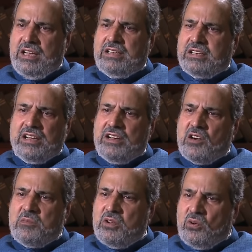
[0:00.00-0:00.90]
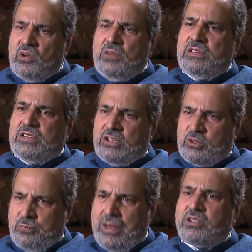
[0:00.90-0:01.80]
it cannot be only with
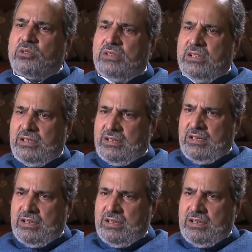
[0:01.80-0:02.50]
respect to the